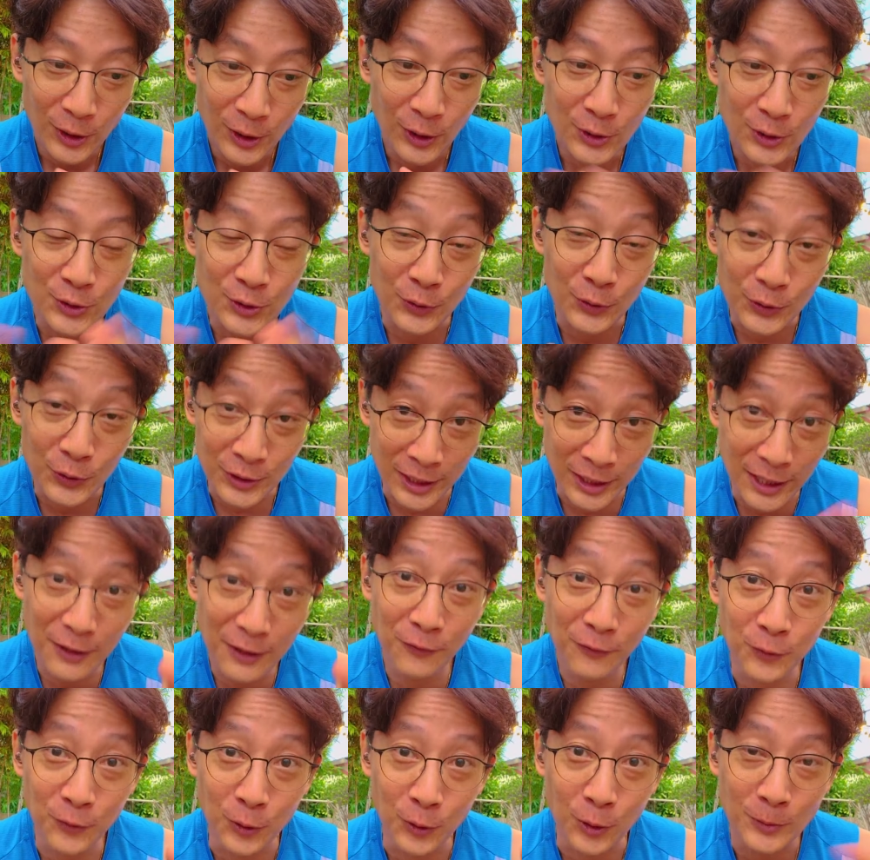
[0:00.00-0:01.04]
So
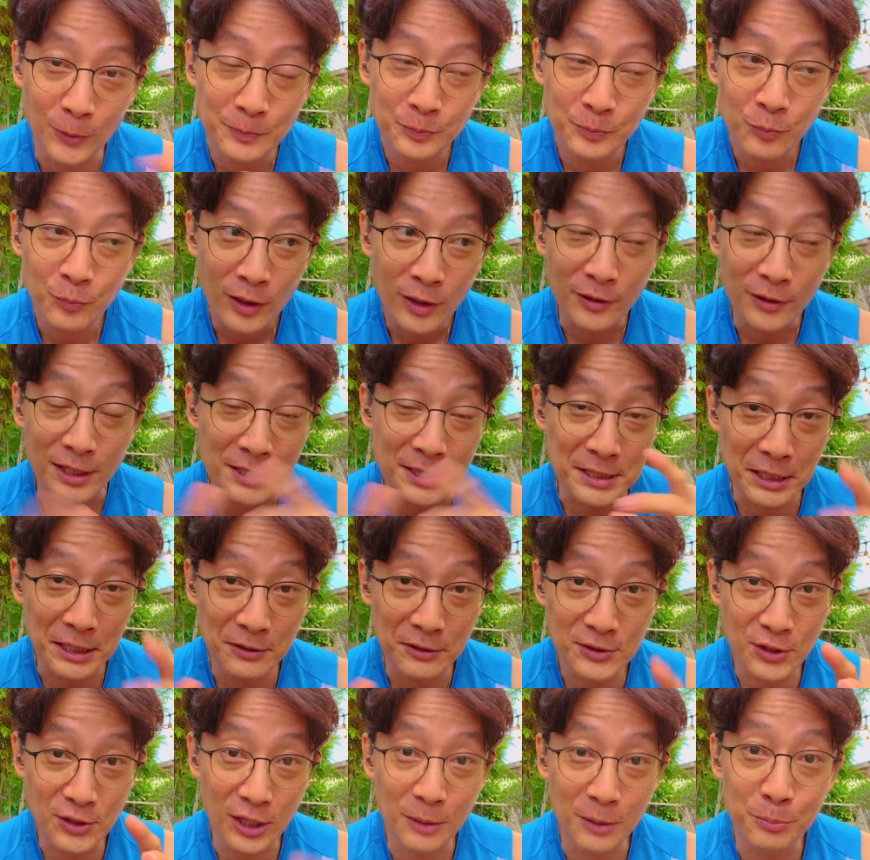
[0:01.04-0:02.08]
therefore, the
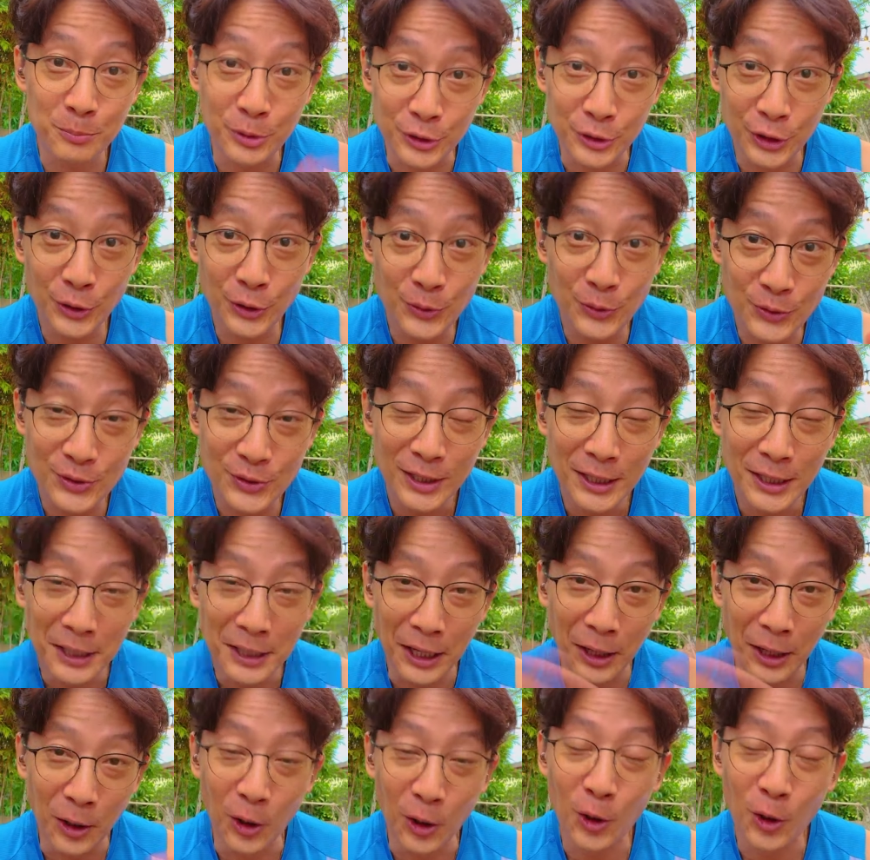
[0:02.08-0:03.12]
cells that are produced
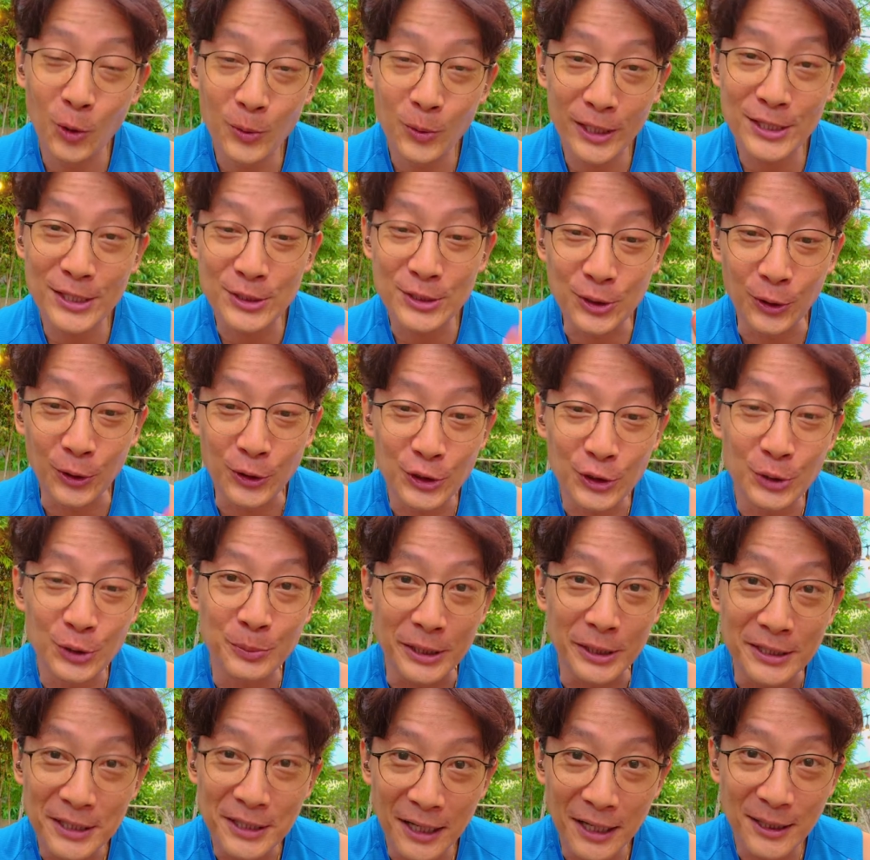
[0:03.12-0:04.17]
are always going to be
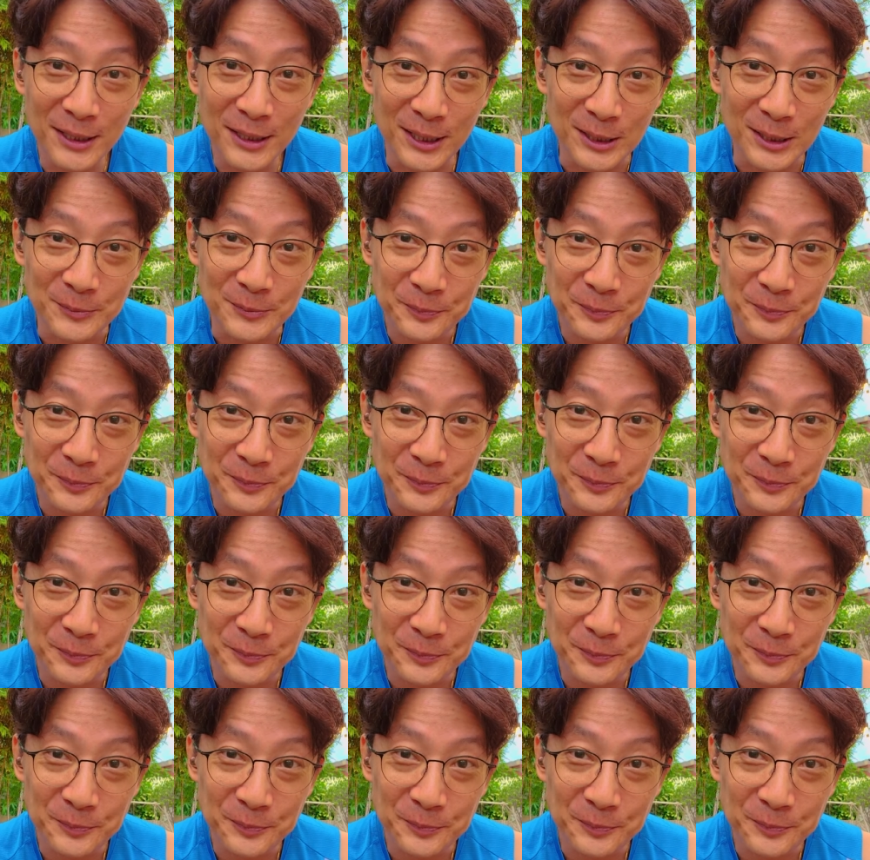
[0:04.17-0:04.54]
younger.